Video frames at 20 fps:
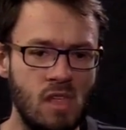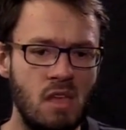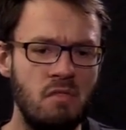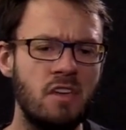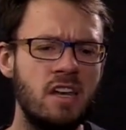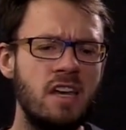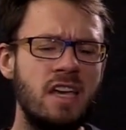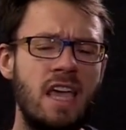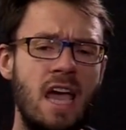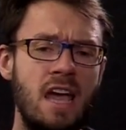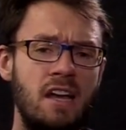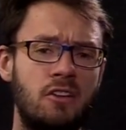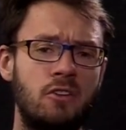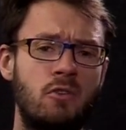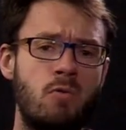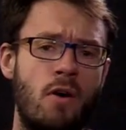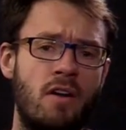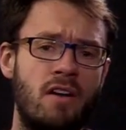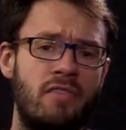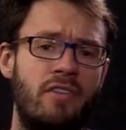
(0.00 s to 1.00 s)
The negated
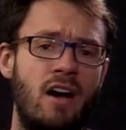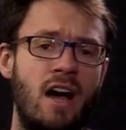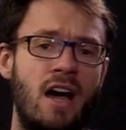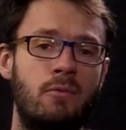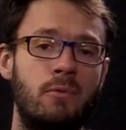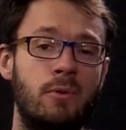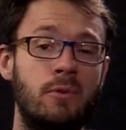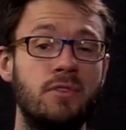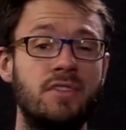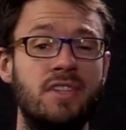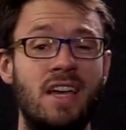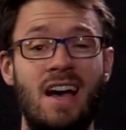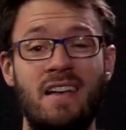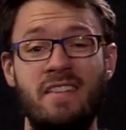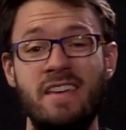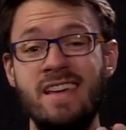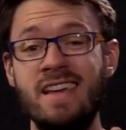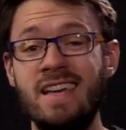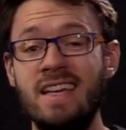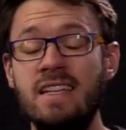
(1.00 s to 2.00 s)
quantifier rules are
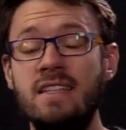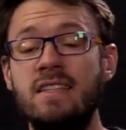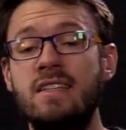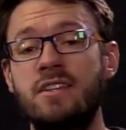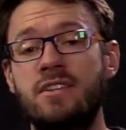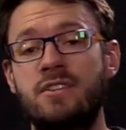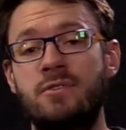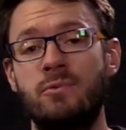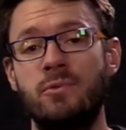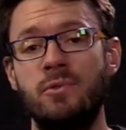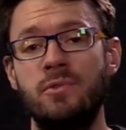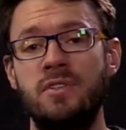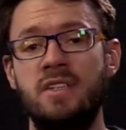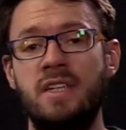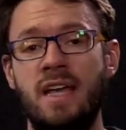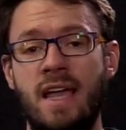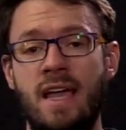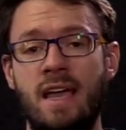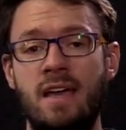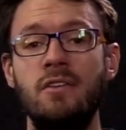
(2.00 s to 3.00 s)
the easiest rules
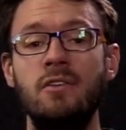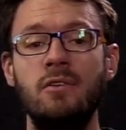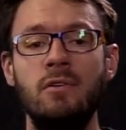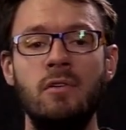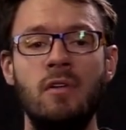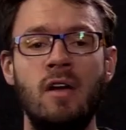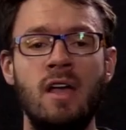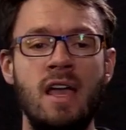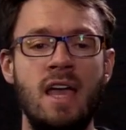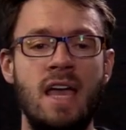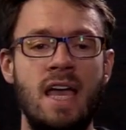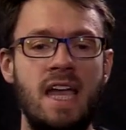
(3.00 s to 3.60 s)
to handle.